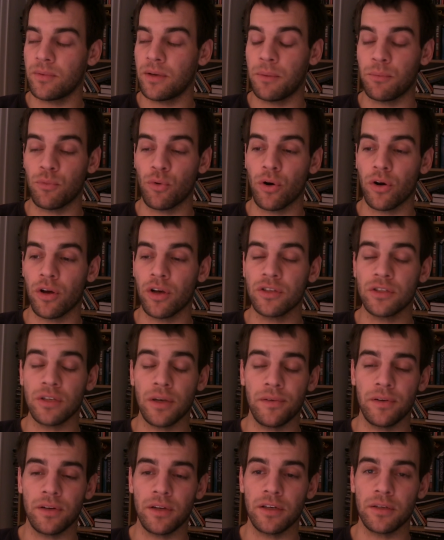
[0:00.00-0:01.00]
I'm working
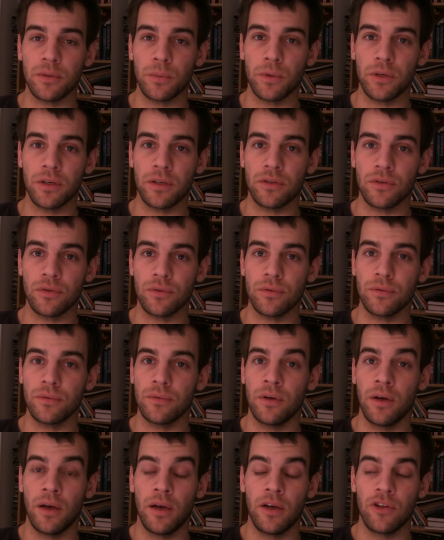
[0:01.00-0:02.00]
7 days a week
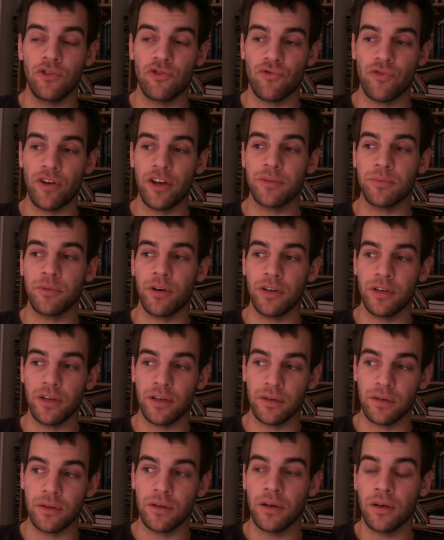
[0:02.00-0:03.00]
to raise money,
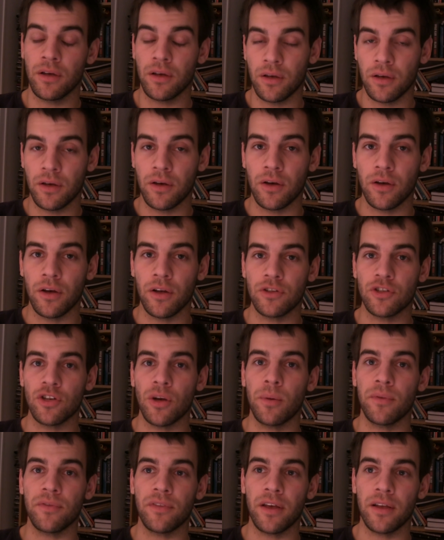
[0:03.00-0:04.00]
and on
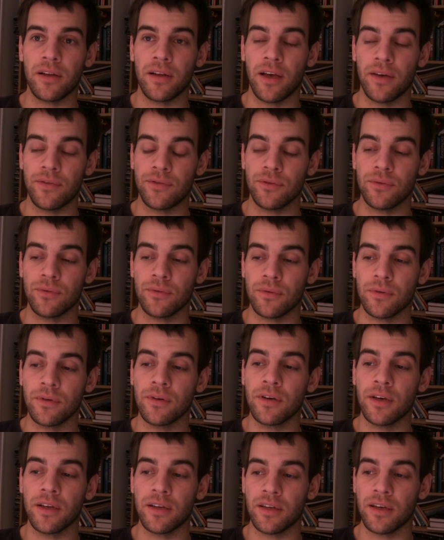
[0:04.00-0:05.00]
top of that, I have to
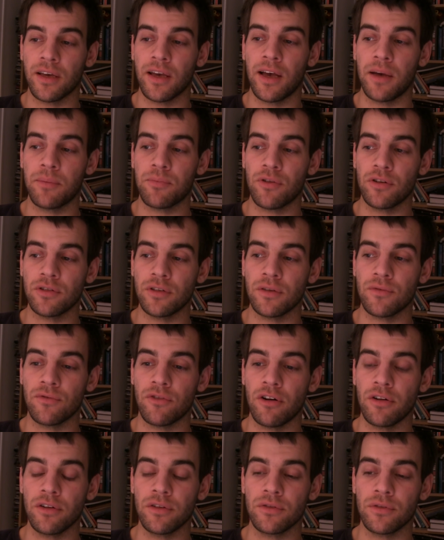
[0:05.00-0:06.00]
get the car project
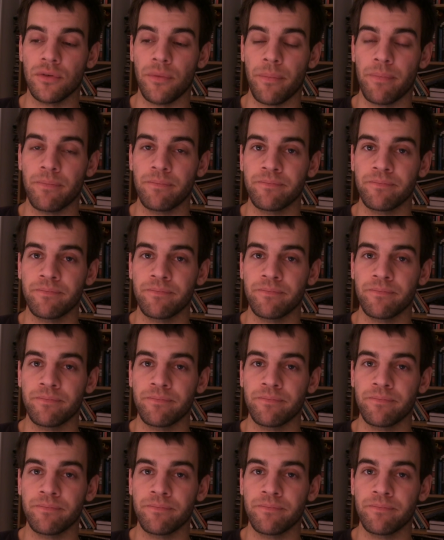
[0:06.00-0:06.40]
running, so